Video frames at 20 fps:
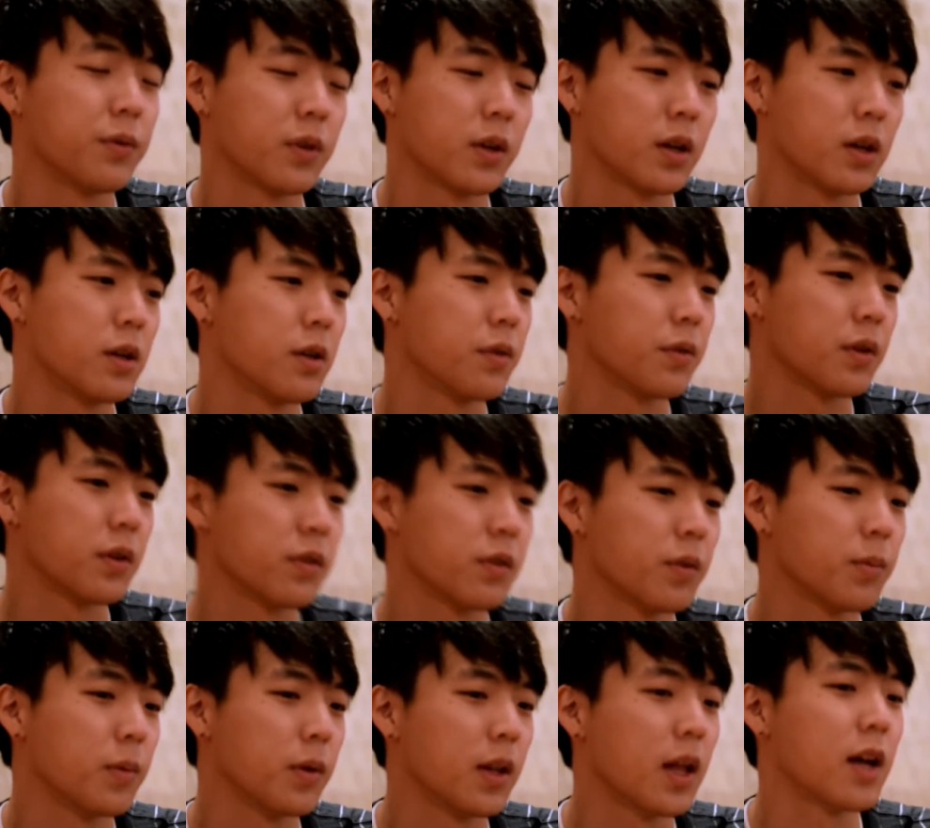kind of, because a
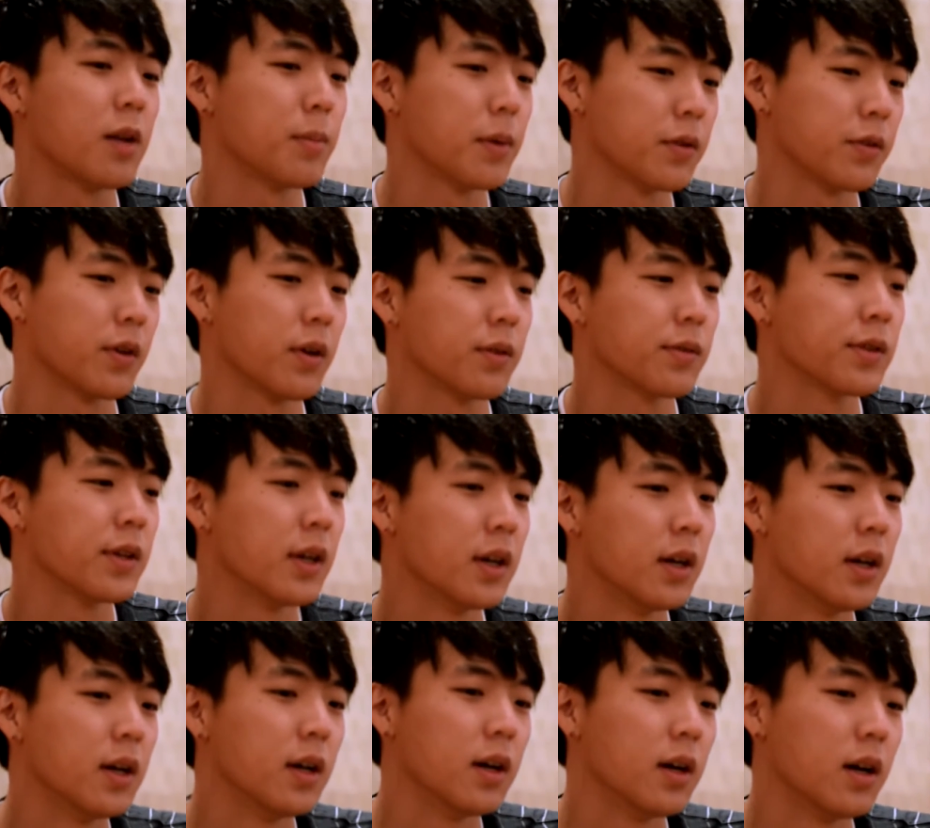lot of my songs
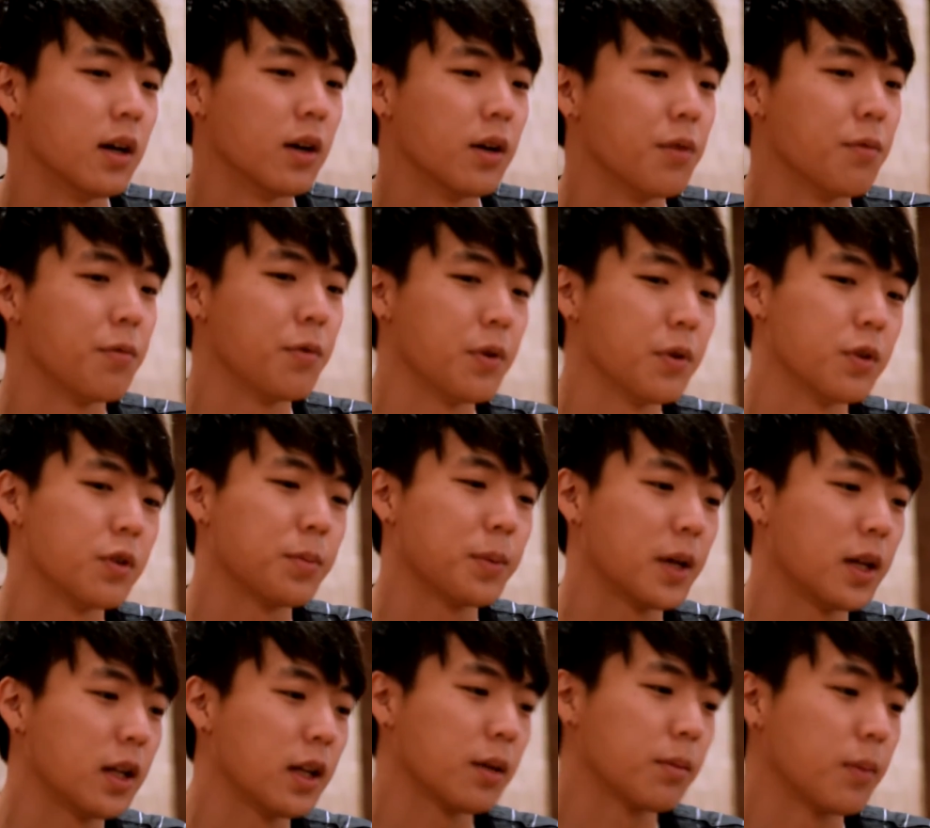are influenced
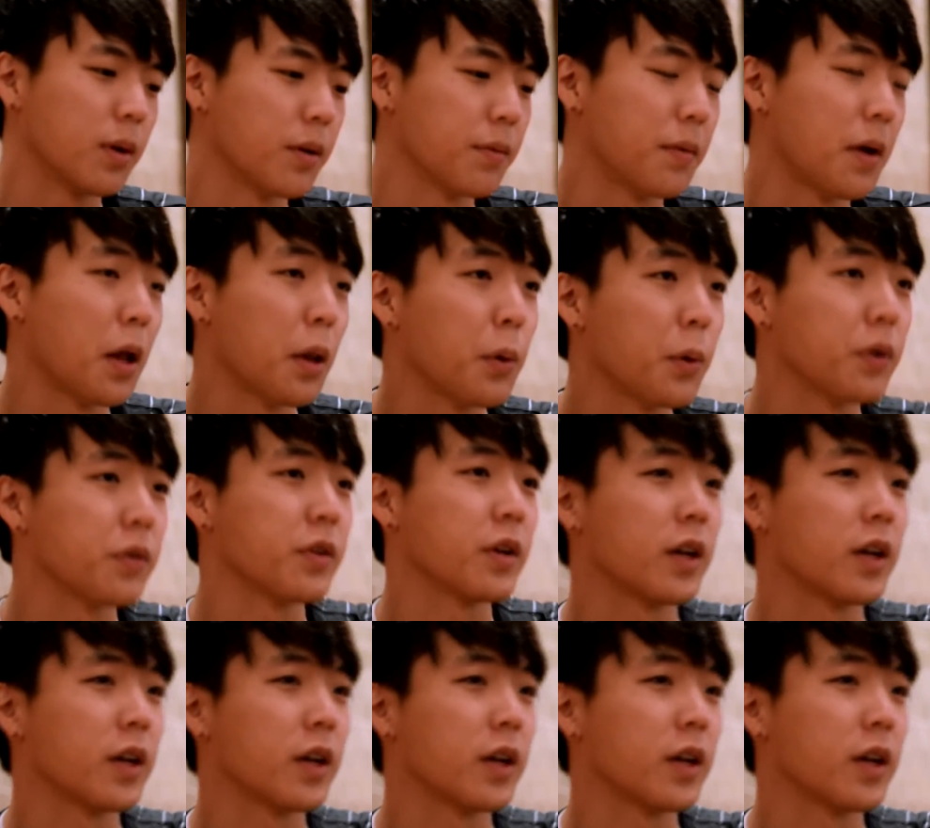by like my followers.